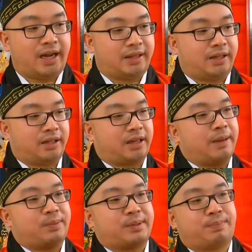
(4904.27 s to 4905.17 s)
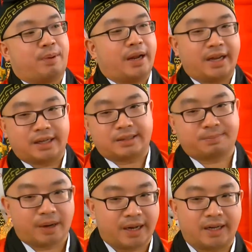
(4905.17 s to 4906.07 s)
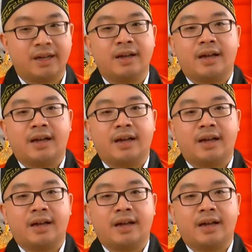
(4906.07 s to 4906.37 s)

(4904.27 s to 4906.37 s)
and then they keep spreading and spreading.